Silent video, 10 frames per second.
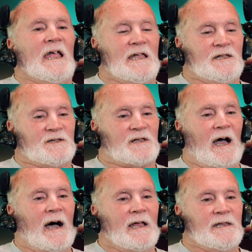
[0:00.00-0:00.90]
He's
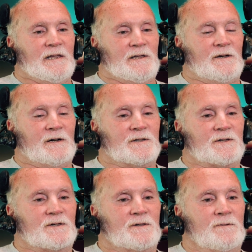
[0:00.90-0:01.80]
guiding
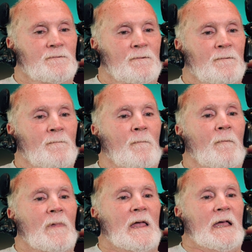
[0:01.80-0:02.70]
us.
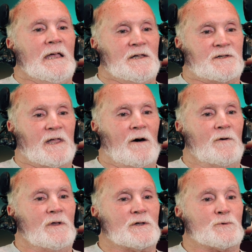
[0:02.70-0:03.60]
He's
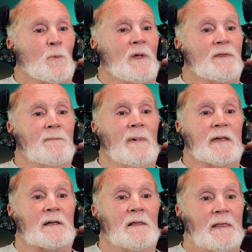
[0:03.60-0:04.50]
telling us when to
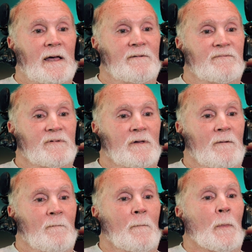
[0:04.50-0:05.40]
make a left,
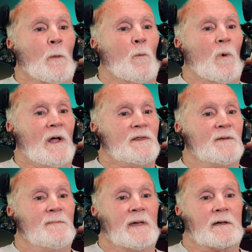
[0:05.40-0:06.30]
when
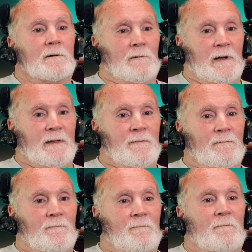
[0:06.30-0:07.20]
to make a right,
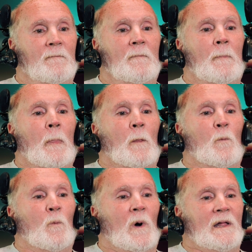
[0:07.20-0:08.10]

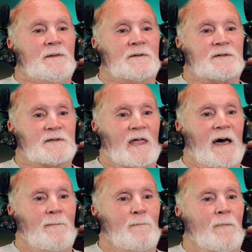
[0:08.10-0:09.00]
when to
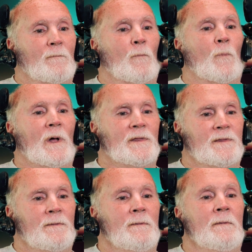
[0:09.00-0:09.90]
stop,
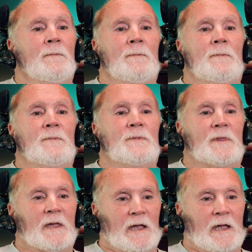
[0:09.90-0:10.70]
when to